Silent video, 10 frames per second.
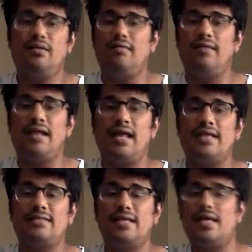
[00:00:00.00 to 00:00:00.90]
So D
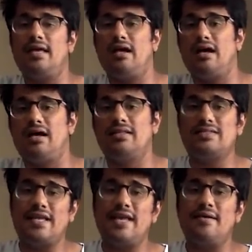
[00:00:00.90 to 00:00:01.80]
major,
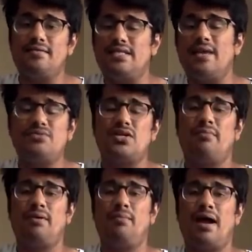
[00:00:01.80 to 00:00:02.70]
when I say
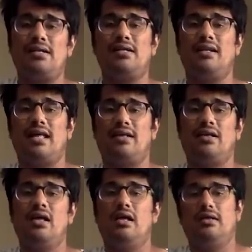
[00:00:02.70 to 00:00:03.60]
the same
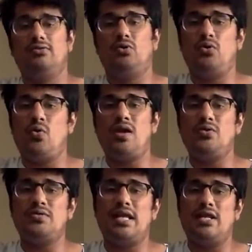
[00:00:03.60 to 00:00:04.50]
strumming pattern,
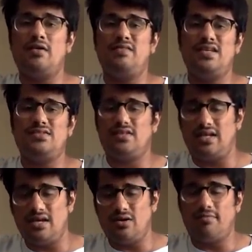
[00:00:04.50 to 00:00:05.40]
like, so
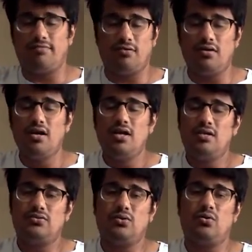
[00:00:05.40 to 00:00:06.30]
you can use any of
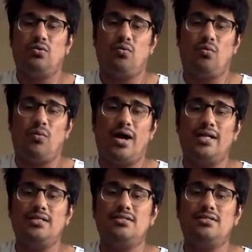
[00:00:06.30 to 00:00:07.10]
these 3 or 4.